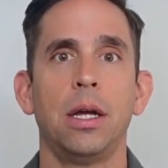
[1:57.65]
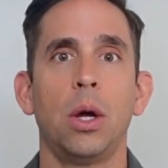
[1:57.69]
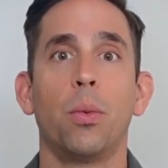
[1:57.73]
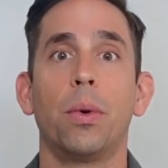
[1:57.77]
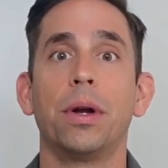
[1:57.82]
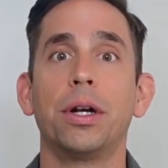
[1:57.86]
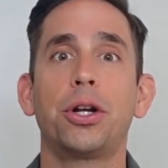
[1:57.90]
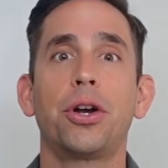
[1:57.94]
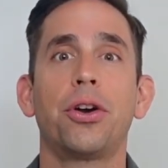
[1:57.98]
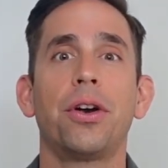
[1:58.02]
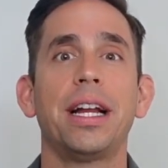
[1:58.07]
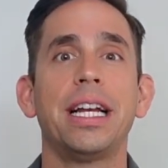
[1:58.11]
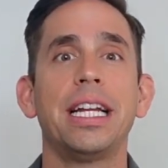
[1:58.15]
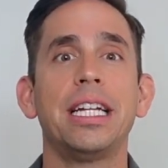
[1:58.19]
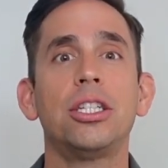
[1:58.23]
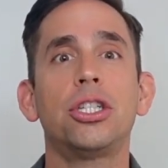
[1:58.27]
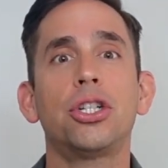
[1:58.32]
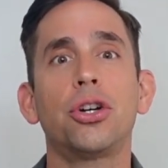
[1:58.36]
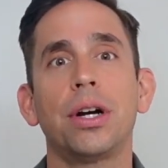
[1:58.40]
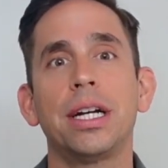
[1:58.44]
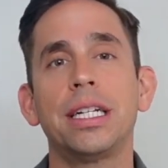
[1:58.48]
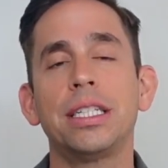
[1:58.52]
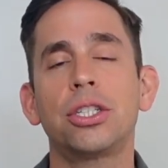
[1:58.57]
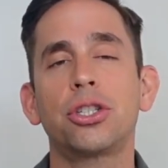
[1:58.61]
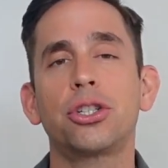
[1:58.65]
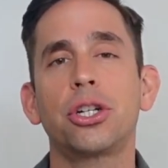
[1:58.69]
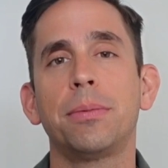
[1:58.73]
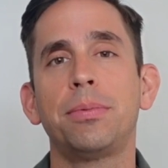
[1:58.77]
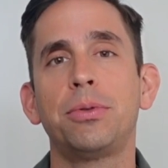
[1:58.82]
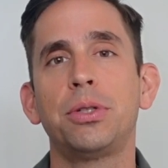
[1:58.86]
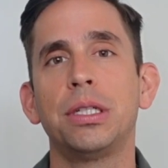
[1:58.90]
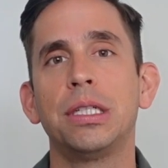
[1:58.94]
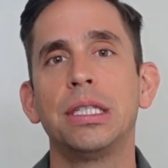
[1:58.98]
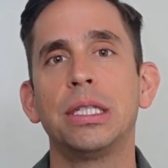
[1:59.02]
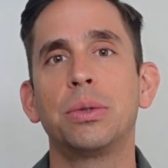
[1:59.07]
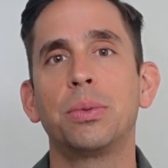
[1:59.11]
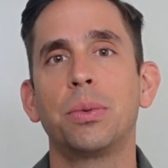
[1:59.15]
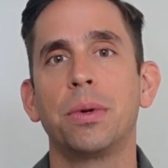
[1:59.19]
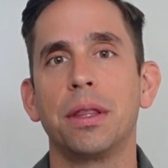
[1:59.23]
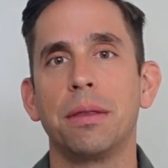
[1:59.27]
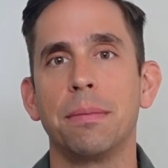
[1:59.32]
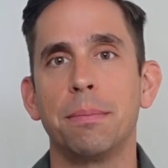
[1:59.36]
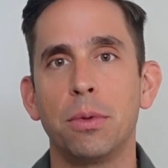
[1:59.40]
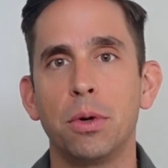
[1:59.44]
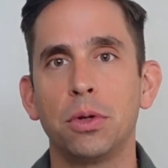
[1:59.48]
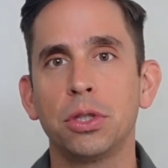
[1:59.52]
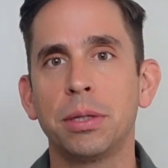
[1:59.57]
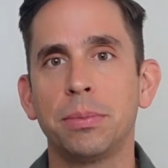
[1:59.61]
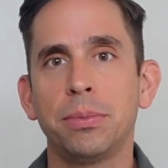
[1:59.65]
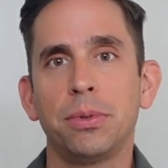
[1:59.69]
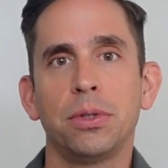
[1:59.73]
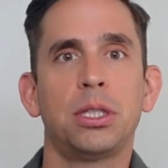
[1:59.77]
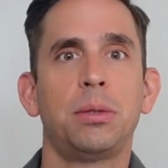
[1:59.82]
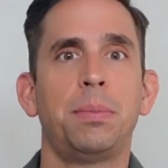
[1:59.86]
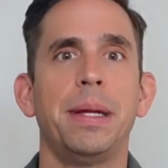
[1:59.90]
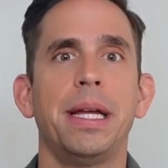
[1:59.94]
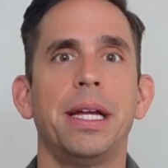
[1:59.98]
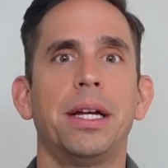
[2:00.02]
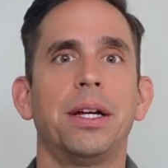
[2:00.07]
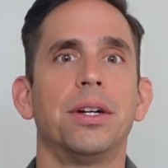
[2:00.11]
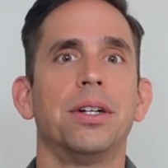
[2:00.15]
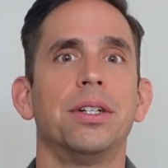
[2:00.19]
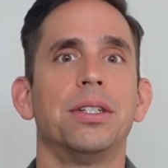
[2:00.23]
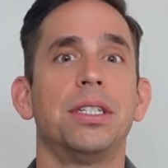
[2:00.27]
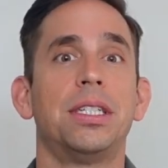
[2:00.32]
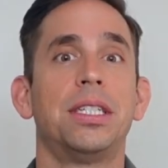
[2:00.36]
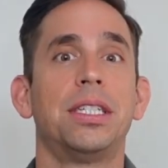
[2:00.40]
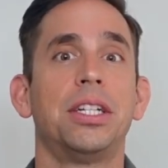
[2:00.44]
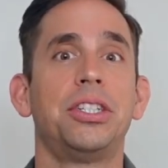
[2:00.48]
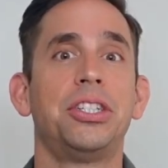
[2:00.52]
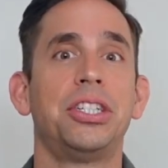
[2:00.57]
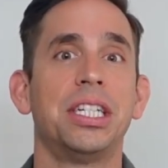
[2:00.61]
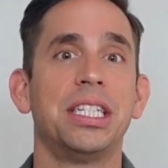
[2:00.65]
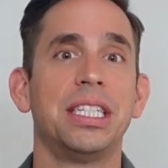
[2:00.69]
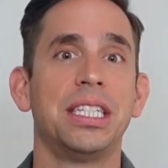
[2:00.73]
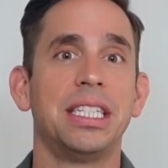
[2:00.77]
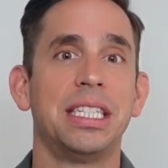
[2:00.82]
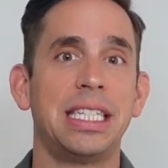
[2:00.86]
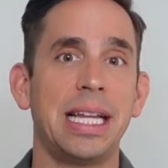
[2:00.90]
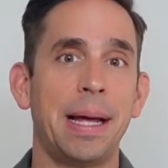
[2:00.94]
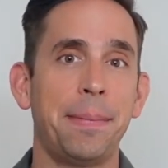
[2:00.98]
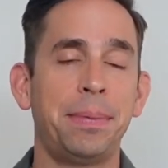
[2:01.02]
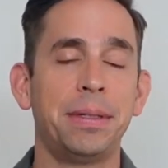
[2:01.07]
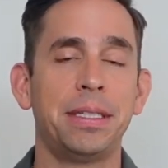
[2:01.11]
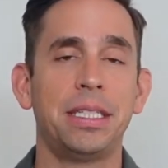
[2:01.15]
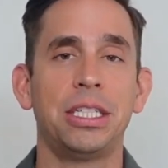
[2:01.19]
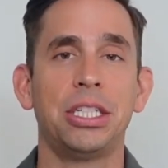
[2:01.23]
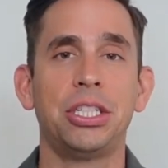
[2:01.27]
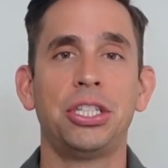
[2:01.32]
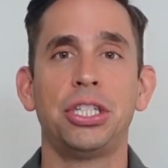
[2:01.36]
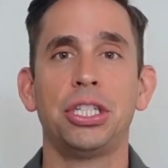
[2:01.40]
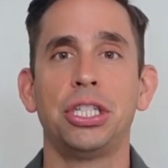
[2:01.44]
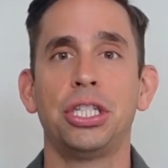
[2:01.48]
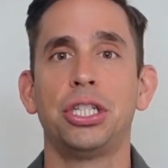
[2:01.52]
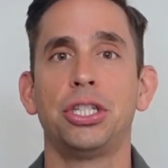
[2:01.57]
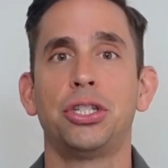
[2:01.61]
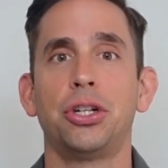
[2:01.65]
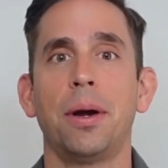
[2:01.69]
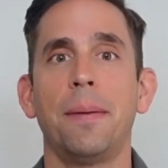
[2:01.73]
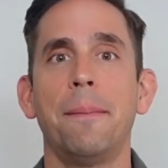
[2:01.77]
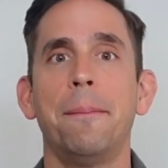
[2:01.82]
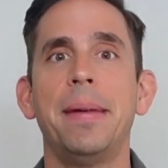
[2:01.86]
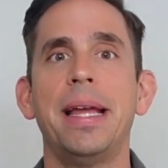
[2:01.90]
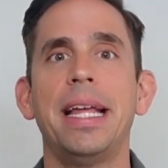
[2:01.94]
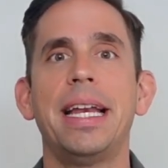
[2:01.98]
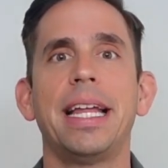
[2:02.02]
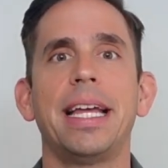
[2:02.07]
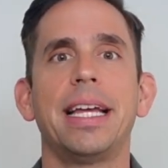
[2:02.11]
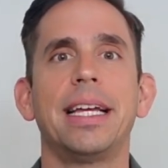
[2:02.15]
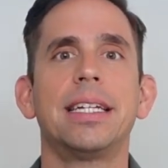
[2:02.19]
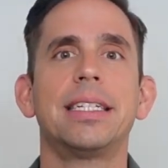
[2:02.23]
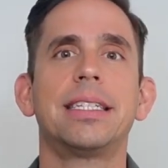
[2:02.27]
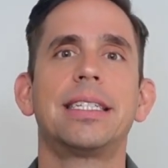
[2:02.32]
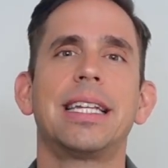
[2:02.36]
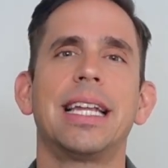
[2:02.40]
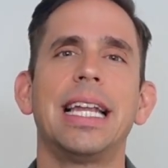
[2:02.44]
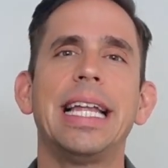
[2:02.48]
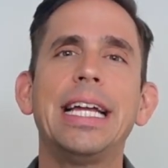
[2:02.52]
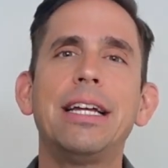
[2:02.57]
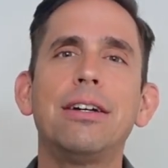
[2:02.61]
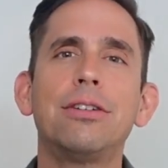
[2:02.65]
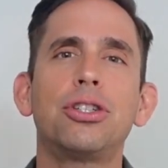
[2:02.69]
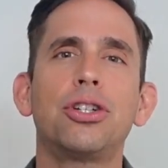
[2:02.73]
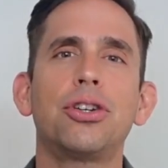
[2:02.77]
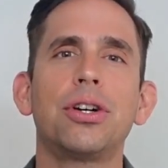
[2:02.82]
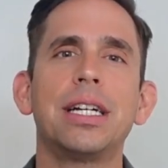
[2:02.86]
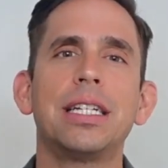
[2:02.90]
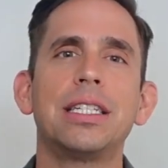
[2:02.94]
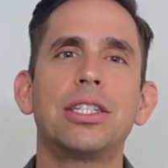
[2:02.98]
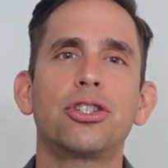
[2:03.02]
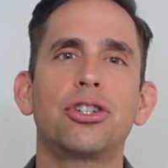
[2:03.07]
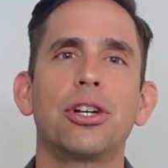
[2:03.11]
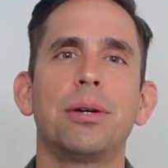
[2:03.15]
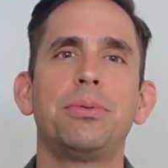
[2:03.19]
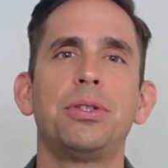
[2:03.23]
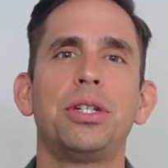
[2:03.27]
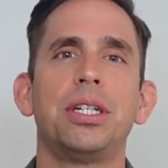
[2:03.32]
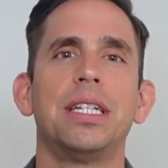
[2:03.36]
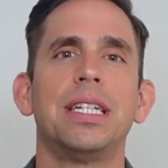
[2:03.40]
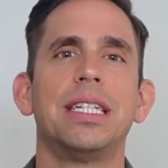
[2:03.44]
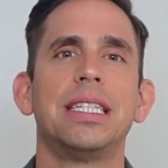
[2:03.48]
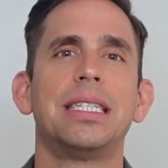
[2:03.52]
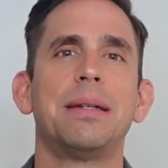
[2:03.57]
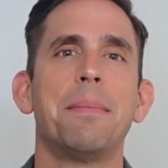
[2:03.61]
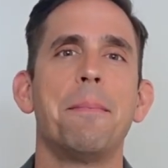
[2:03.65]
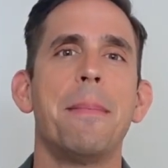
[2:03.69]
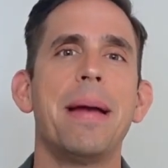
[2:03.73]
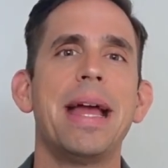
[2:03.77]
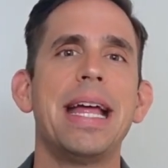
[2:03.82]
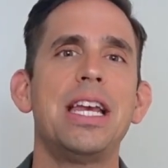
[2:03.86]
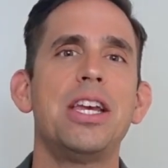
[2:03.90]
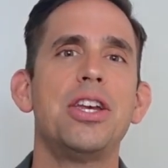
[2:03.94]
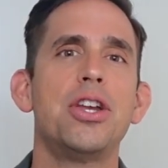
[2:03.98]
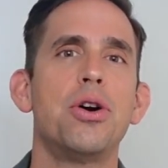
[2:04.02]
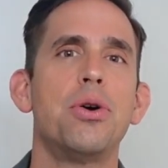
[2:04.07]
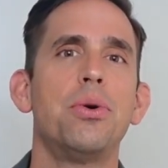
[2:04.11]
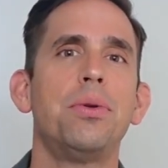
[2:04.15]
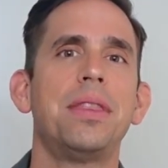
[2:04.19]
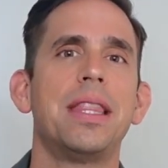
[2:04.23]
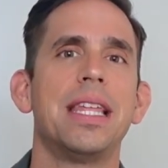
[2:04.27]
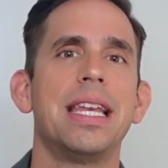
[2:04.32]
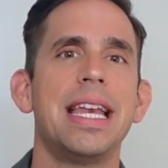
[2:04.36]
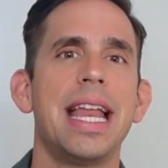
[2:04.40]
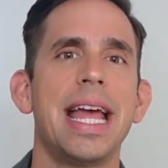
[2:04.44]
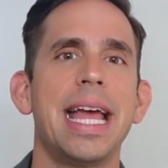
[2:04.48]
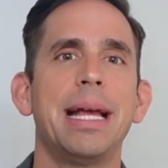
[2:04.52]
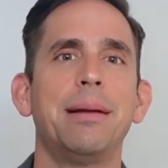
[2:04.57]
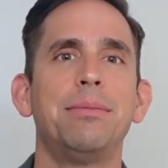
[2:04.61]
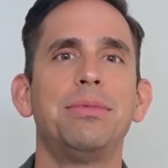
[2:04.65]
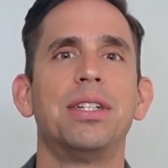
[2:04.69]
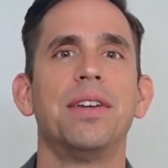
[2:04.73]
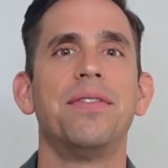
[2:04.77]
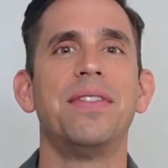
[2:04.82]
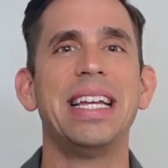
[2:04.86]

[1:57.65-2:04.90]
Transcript: When creating transcriptions with multiple speakers, such as depositions or meetings, legal transcriptionists may note the names of